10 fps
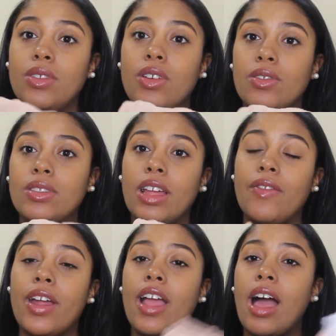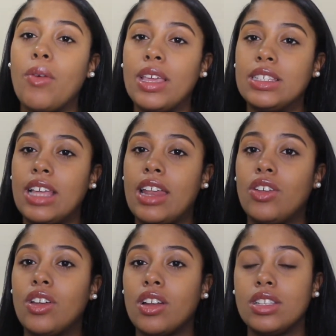You know, they're very high-waisted. I know
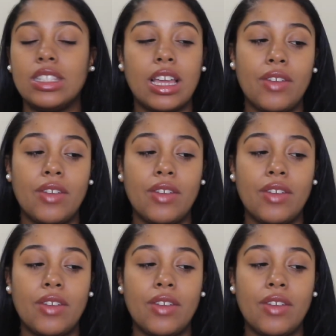they're gonna suck